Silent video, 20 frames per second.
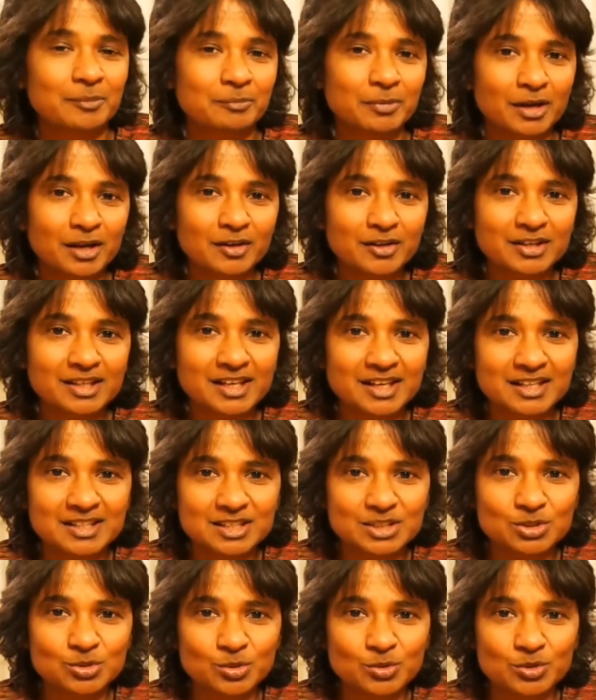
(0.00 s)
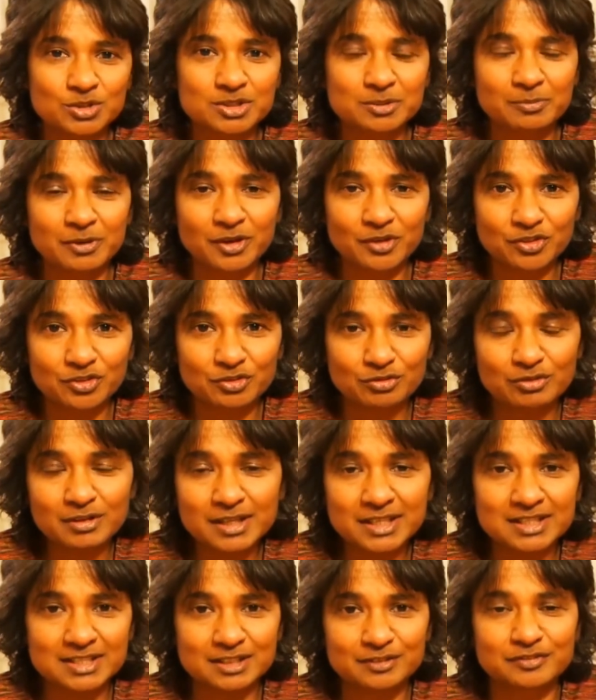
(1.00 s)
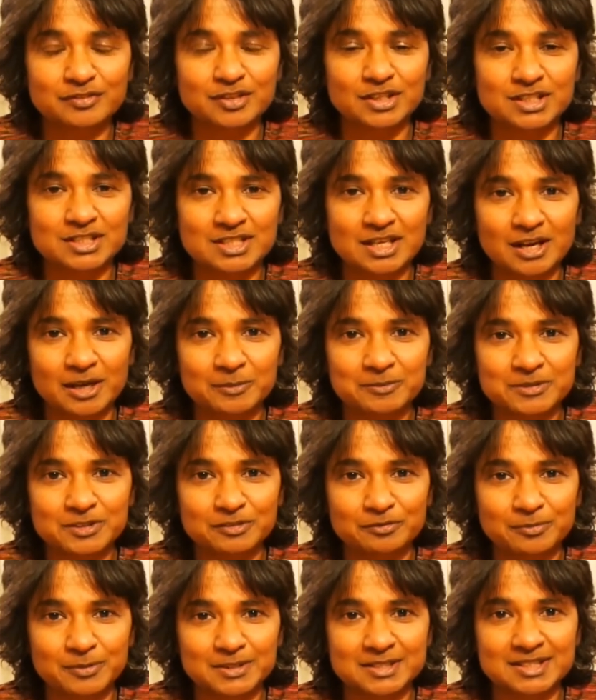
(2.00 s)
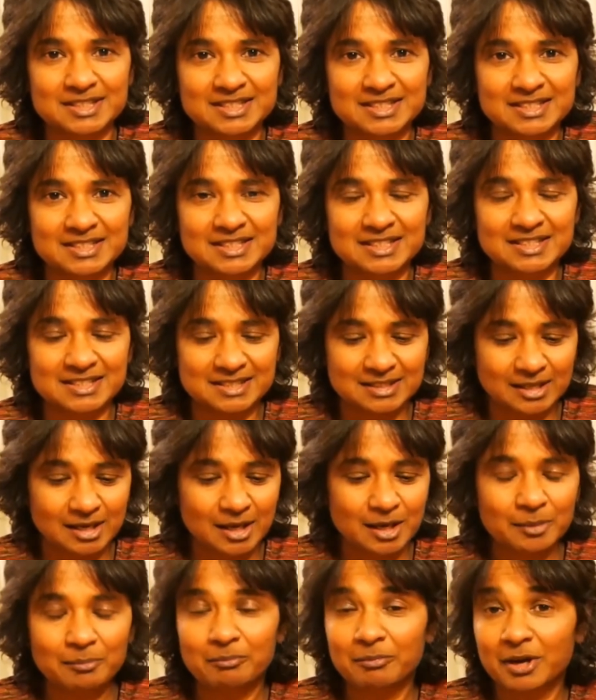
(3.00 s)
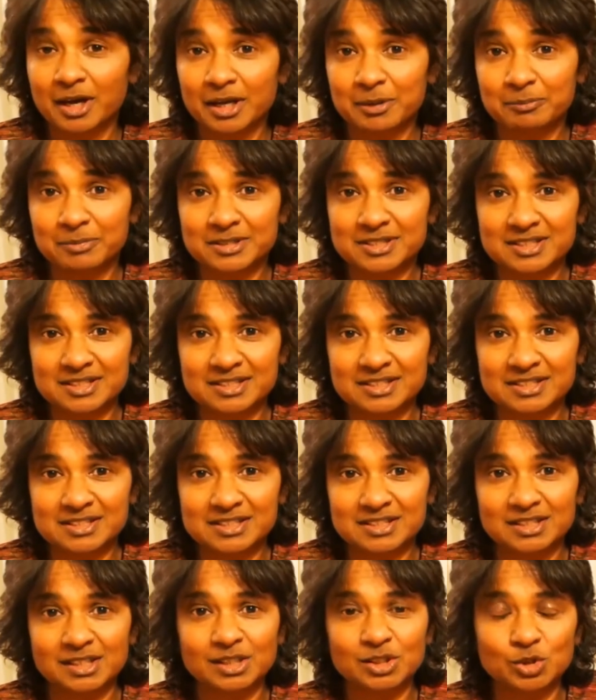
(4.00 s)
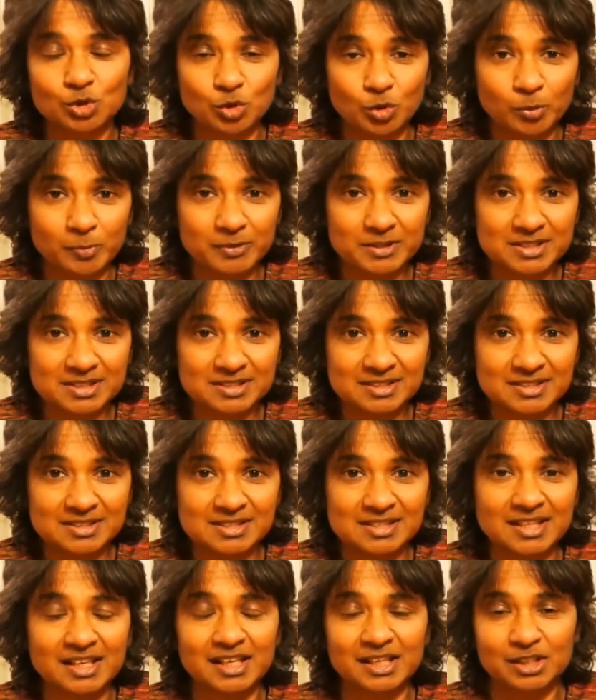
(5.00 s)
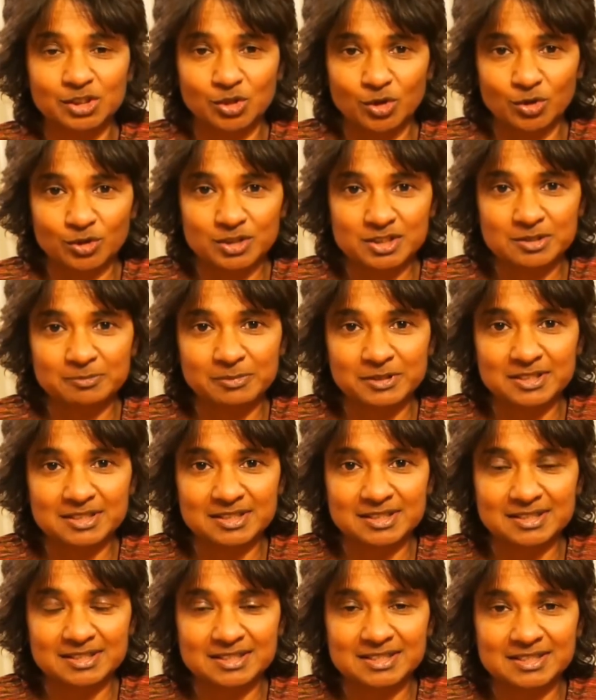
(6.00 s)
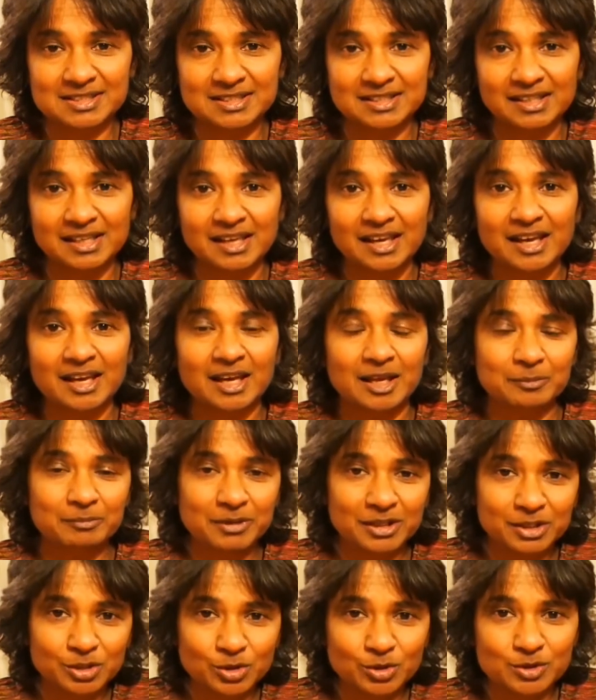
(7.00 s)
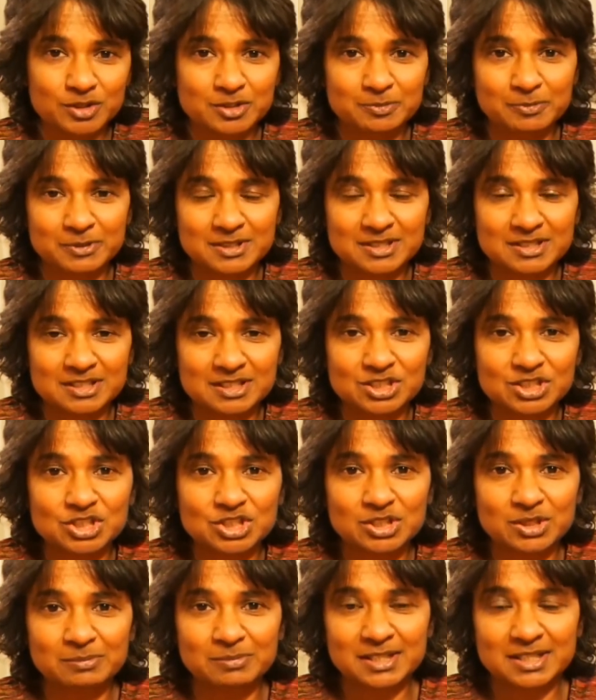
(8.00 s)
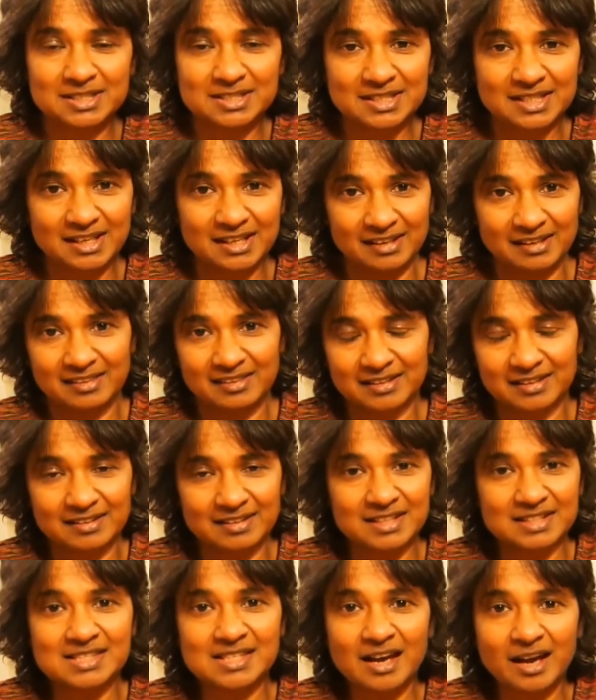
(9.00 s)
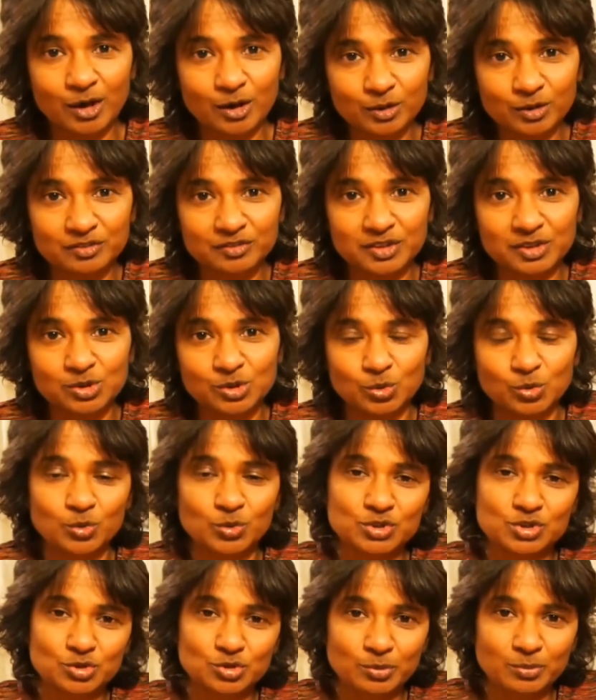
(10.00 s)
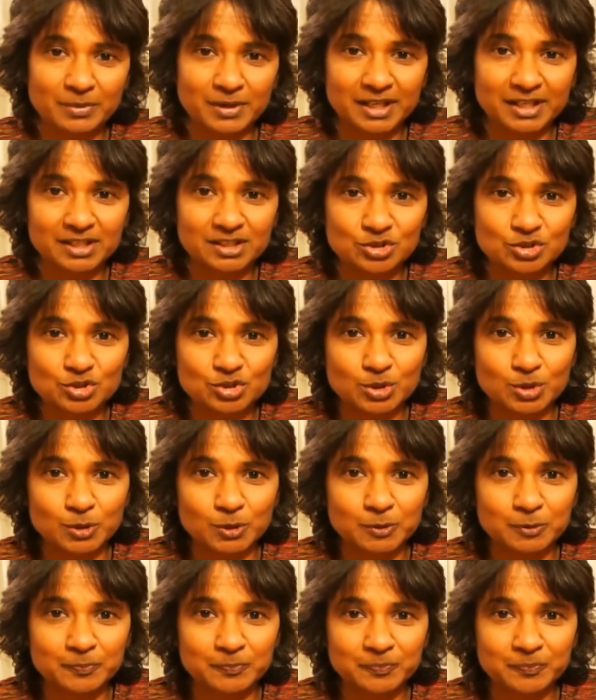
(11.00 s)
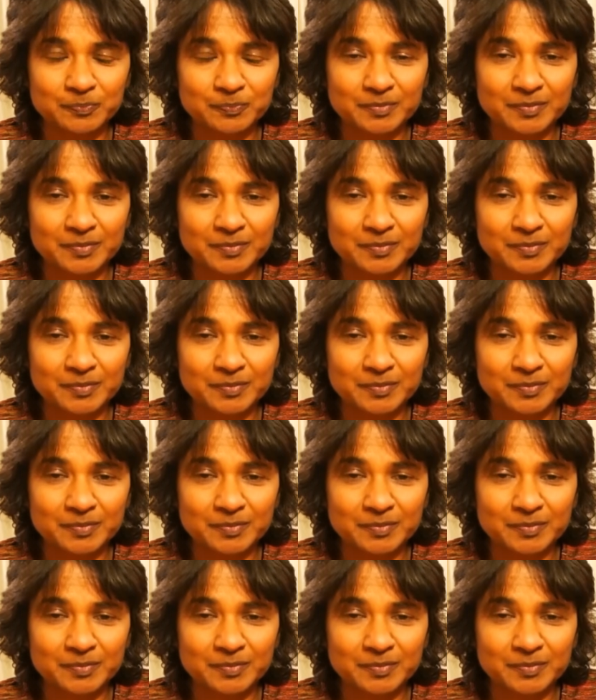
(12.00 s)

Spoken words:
Byron Katie talks about 3 different types of businesses: my business, your business, and God's business. And by God's business, she means anything that's out of yours or my control.